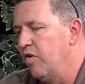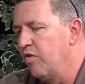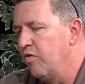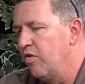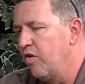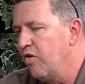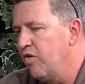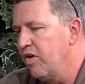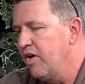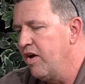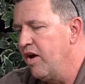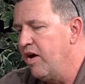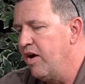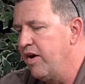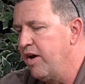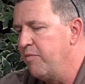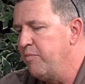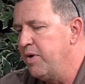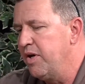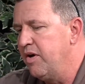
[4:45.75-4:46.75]
early on,
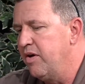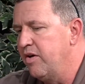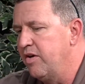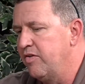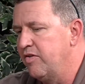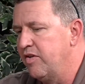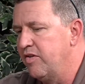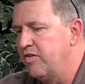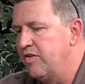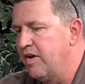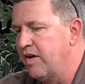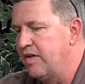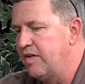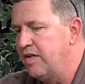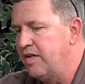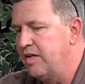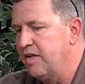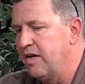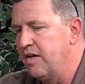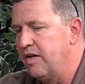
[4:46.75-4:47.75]
I've been on it since
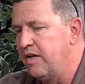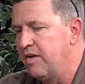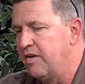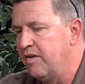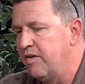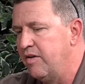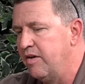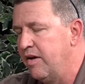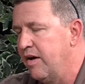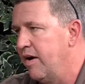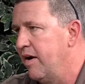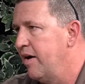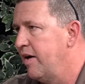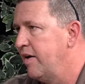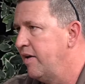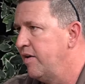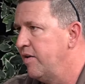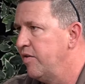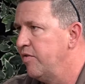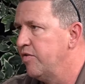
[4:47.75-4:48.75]
1999
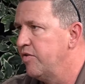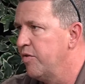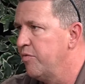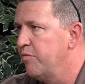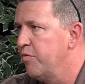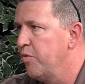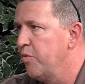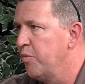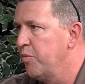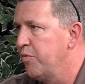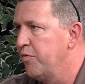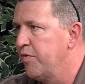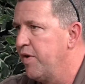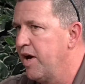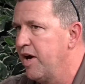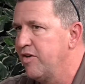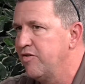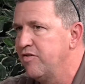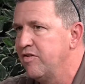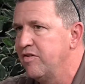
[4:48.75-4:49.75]
in some form or
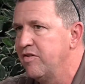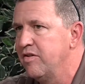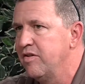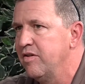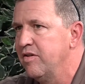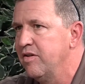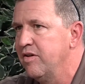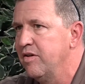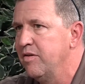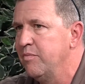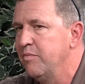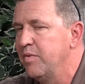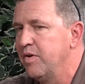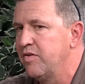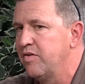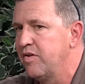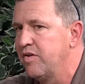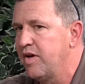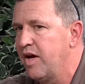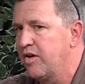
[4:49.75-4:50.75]
fashion
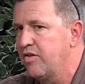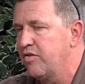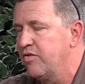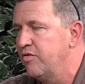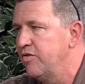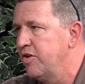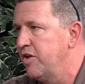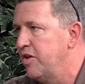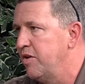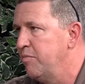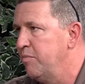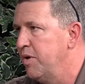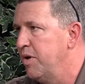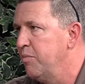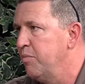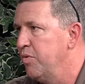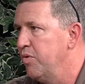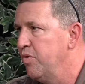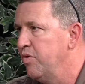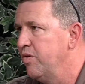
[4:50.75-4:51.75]
as a tactical team
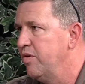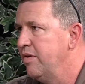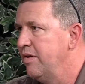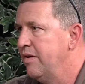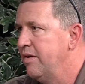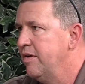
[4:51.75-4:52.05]
member,